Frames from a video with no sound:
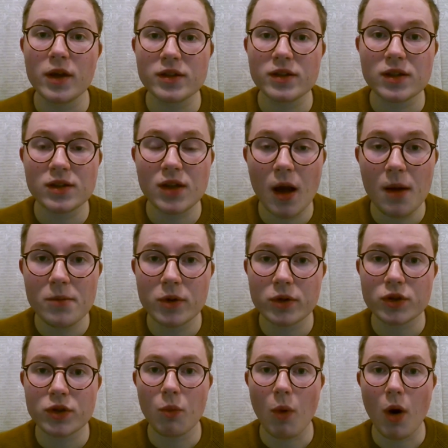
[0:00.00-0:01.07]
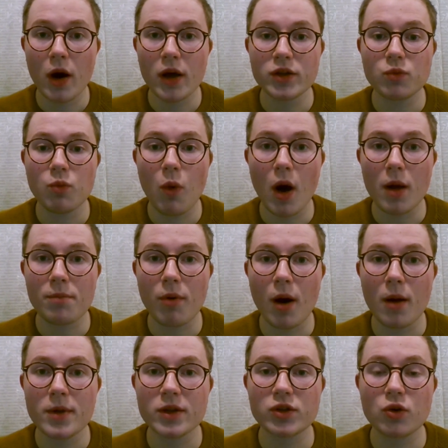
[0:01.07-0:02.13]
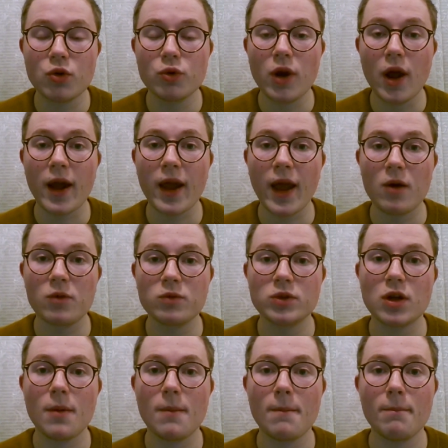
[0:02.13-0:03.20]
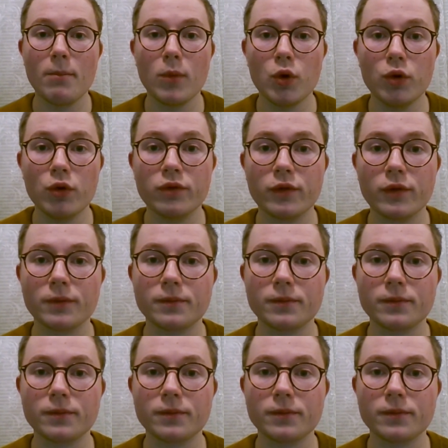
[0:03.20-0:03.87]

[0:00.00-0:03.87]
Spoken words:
This assignment to the y's, y prime, is called a counter move.